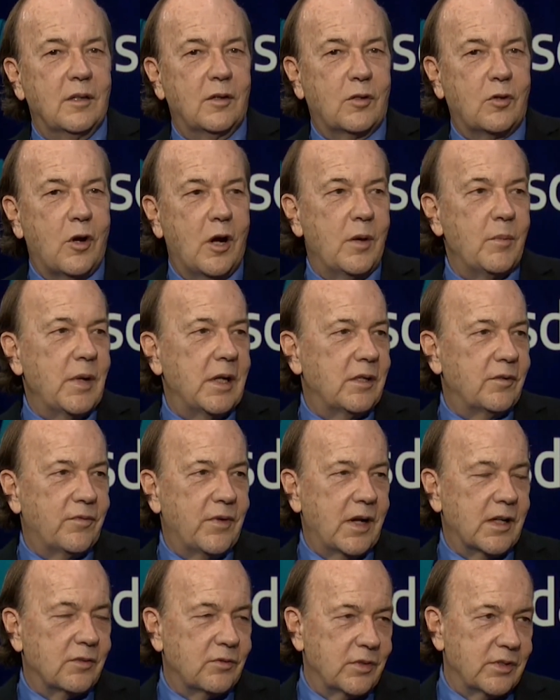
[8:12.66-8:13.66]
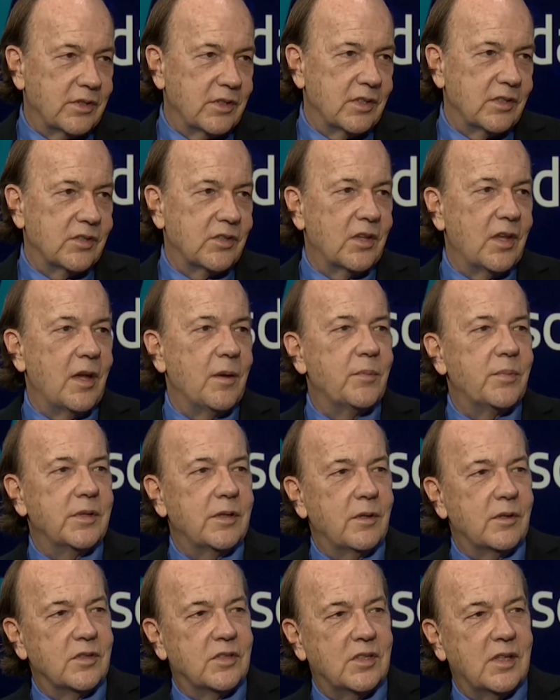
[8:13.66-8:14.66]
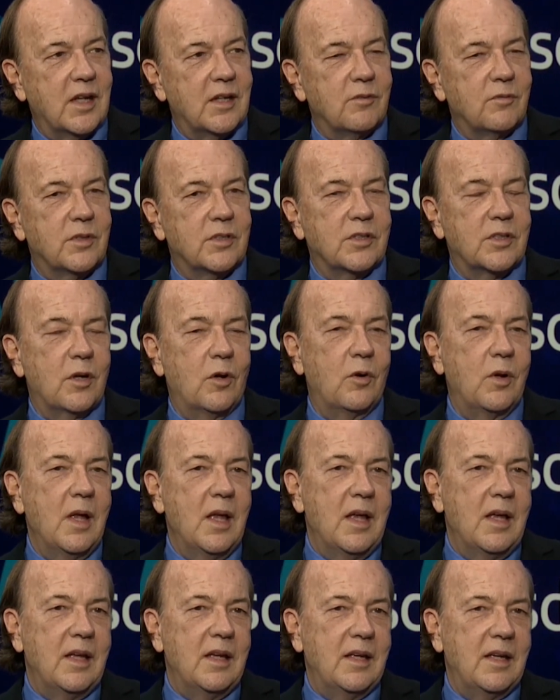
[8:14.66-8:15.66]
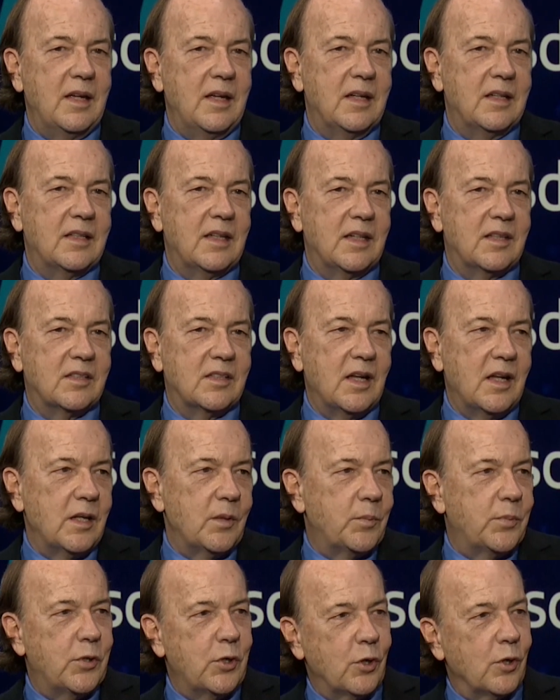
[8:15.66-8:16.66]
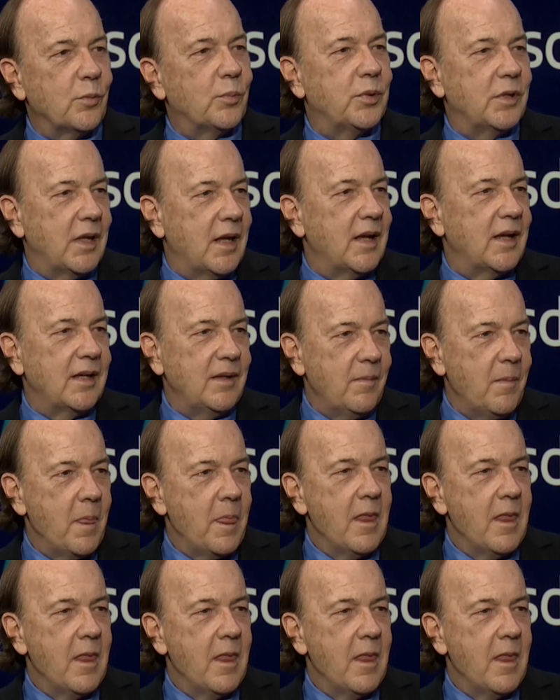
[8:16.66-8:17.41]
car manufacturing is in a slump, et cetera. So it's not a pure play.